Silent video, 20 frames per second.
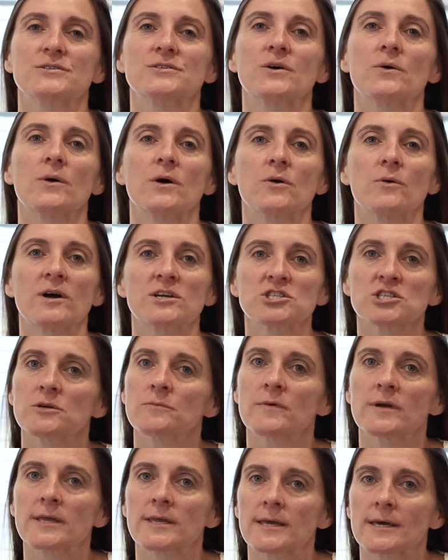So a question
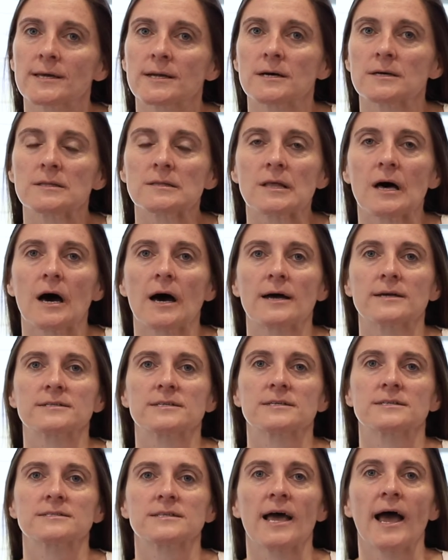we get a
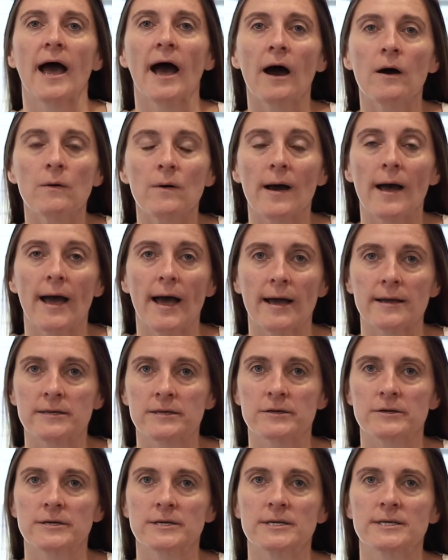lot is, how
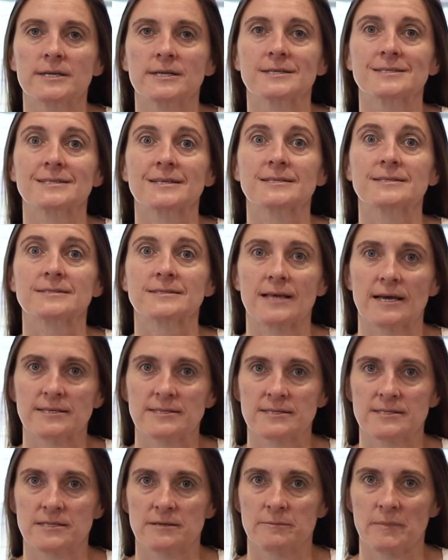accurate is a
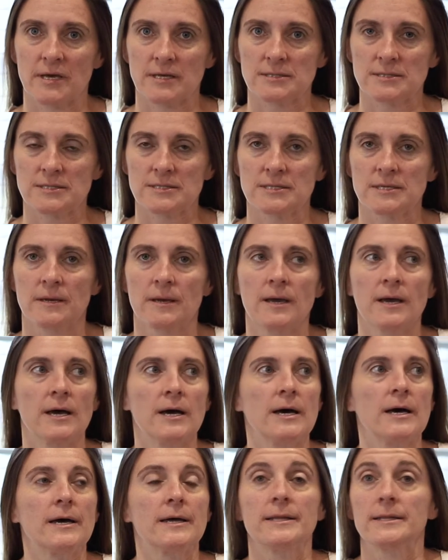Zestimate?
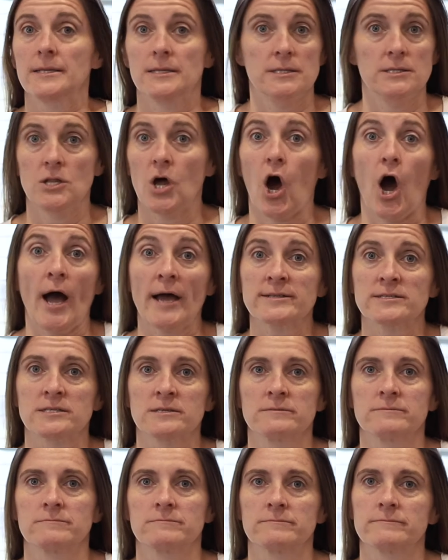Not
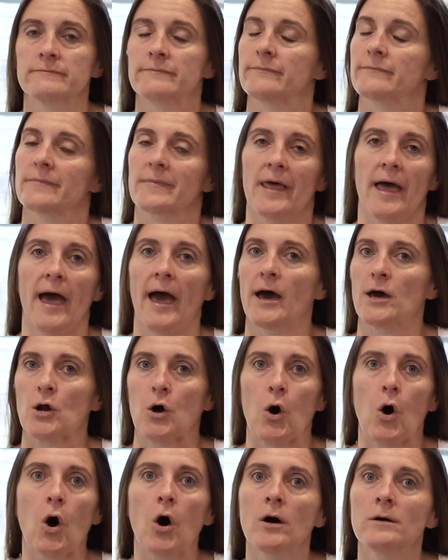at
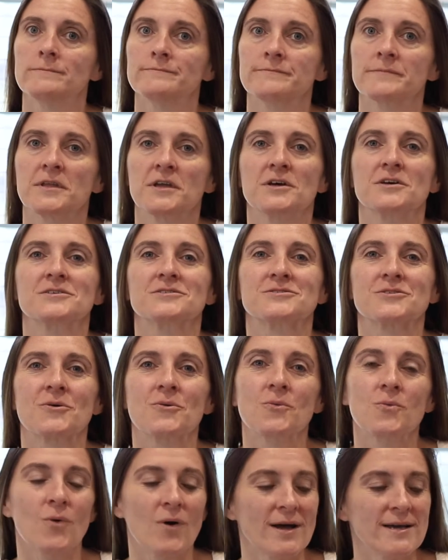all.
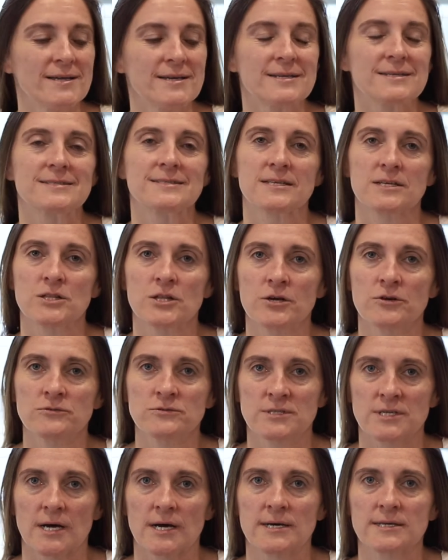So what
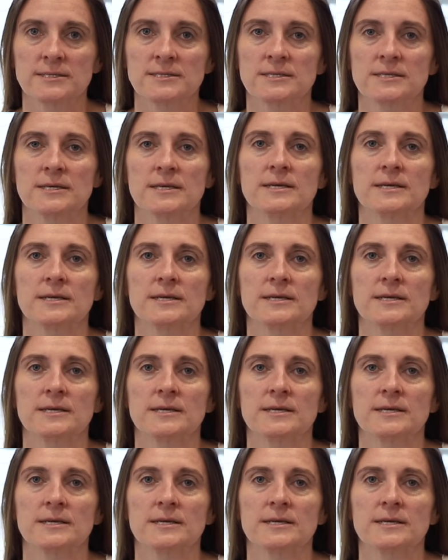Zillow does